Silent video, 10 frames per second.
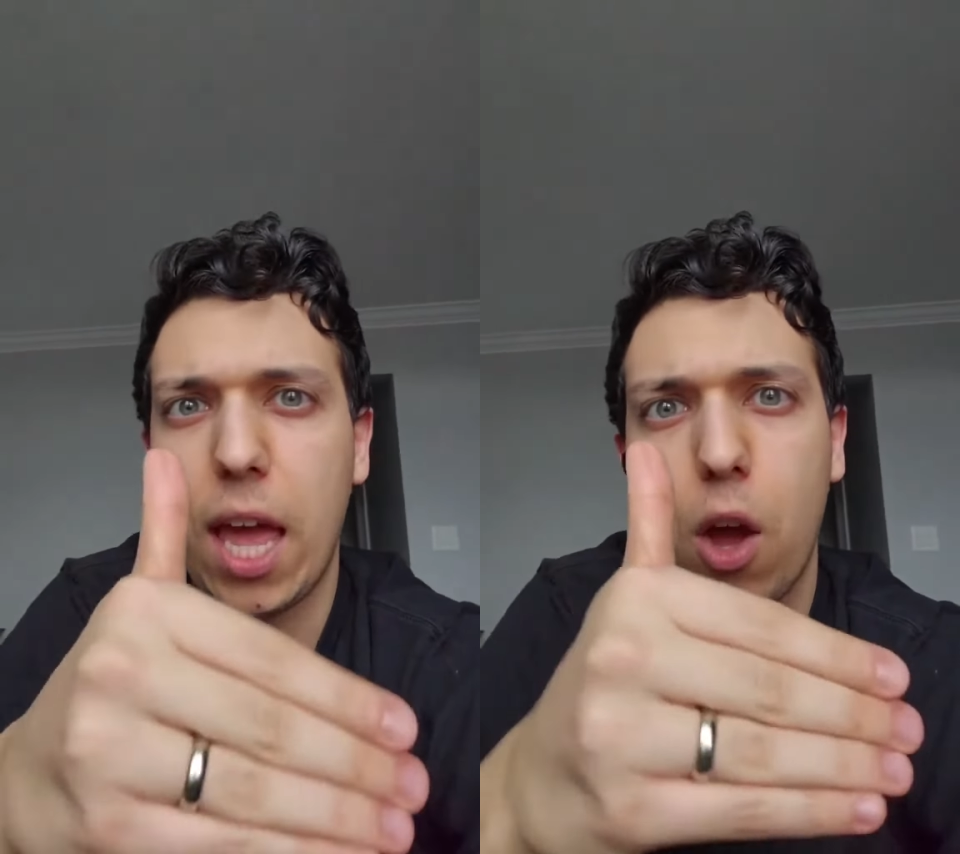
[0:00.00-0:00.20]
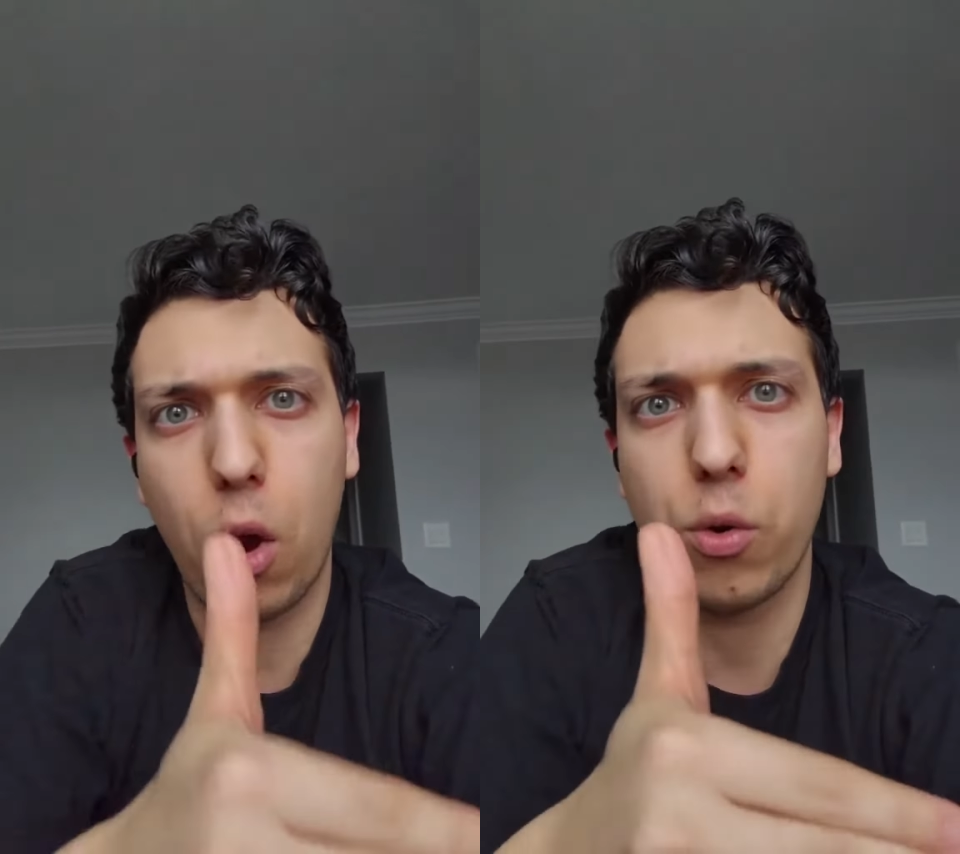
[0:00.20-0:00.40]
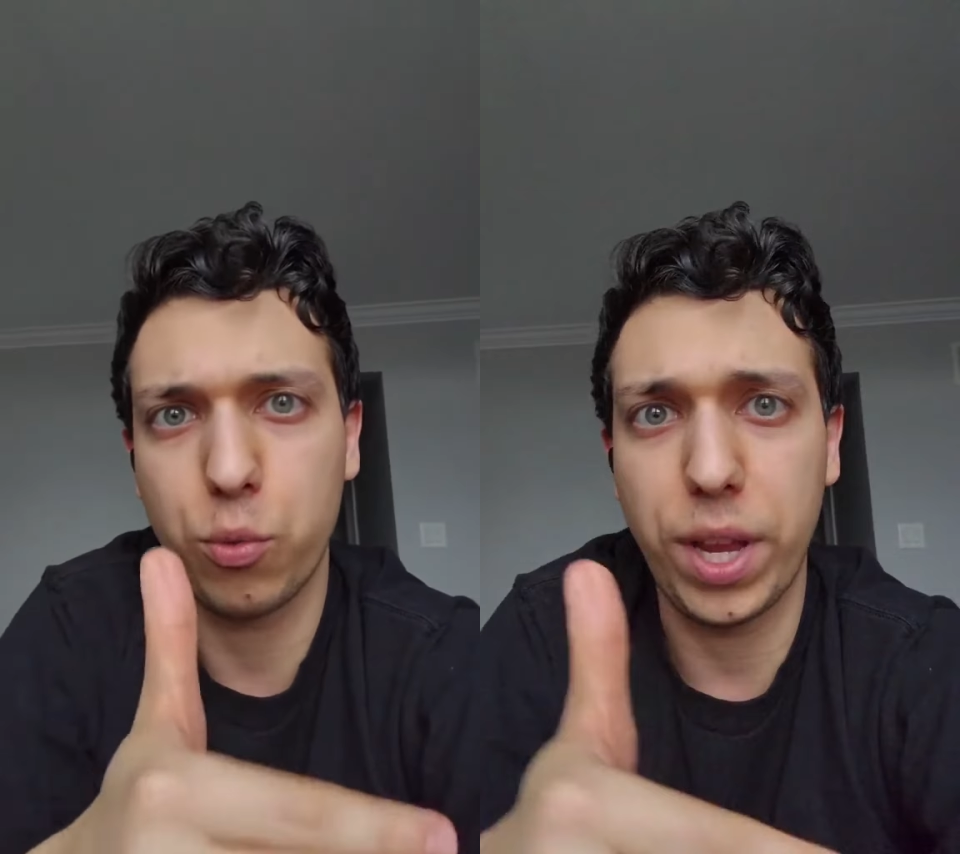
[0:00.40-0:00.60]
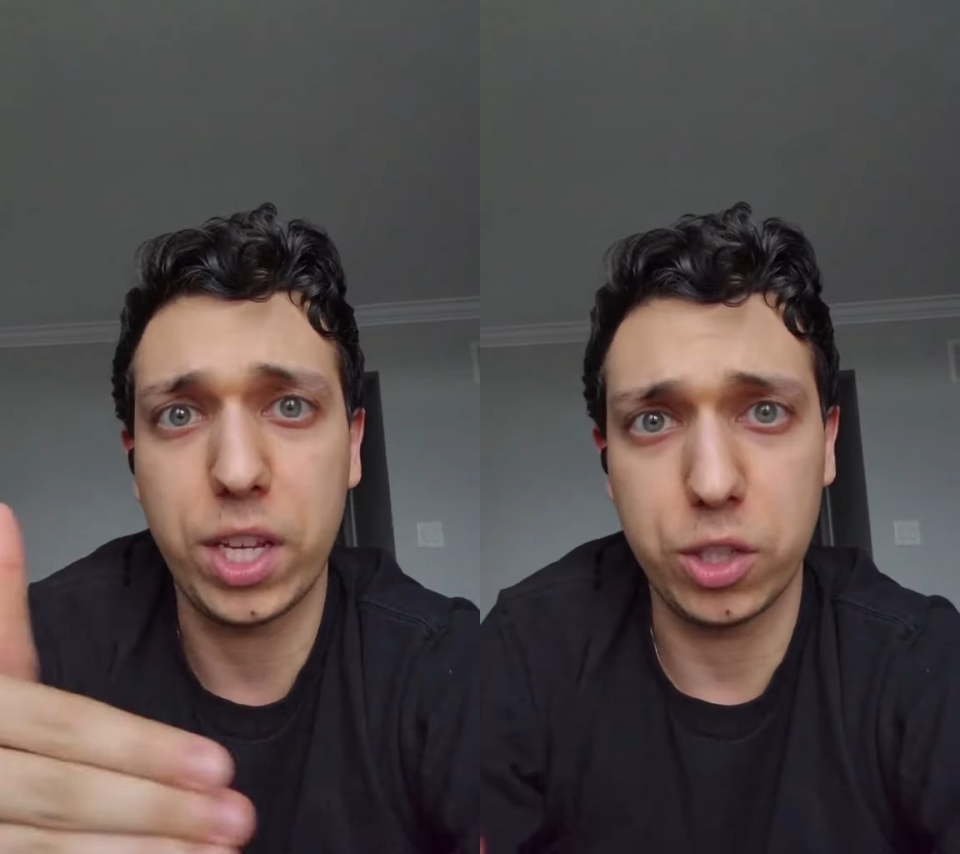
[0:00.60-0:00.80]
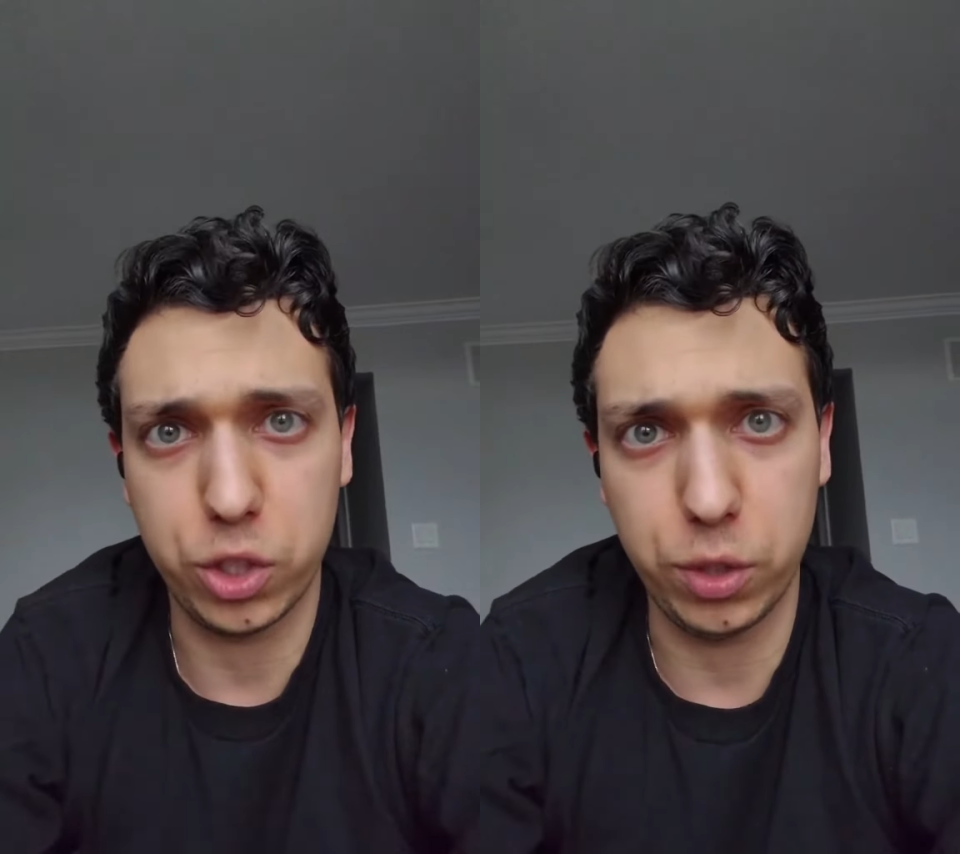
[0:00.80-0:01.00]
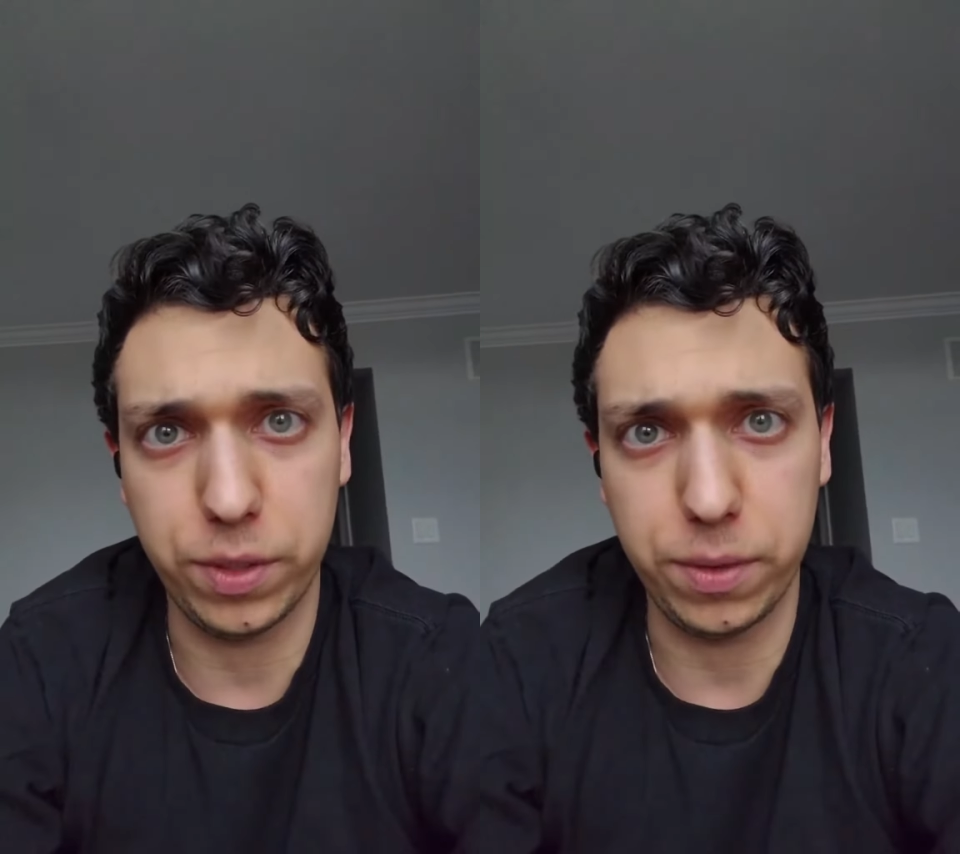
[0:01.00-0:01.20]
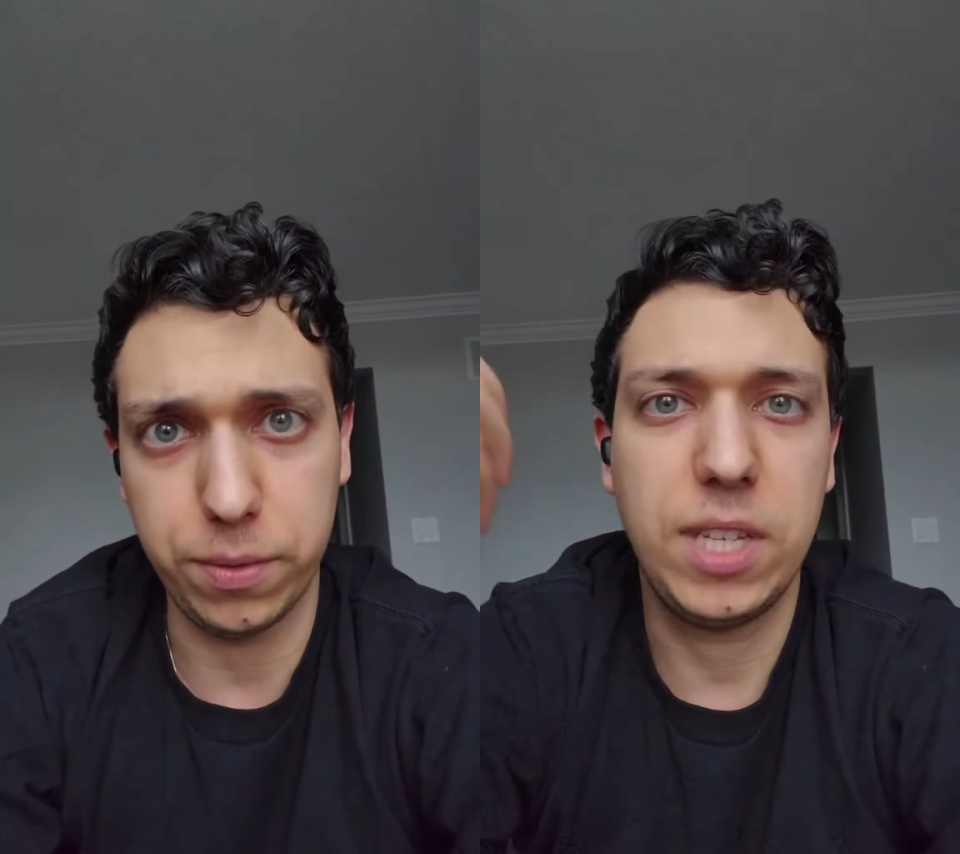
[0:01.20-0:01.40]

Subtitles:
a hard-right conservative.